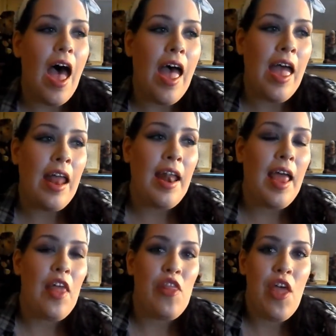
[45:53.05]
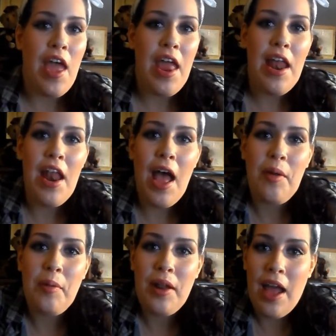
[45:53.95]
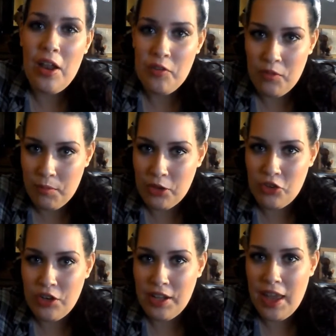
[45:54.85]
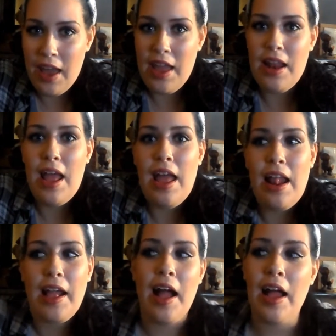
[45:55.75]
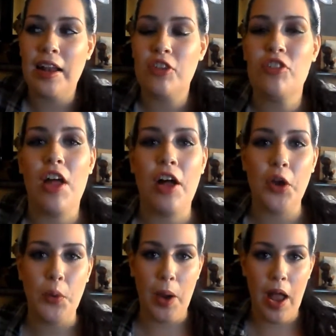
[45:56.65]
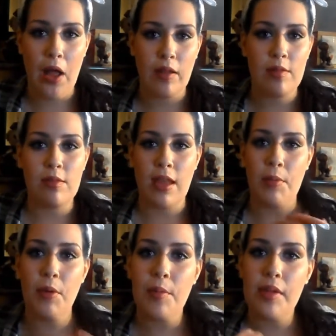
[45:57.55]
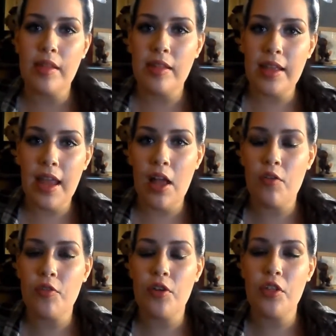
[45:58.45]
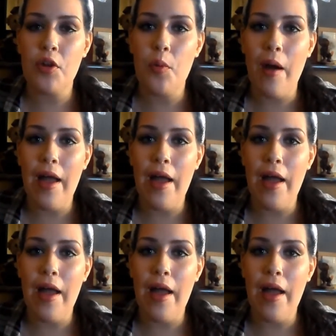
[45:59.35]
And then I went out of remission again, and I kind of just hung around a stable platelet count for a little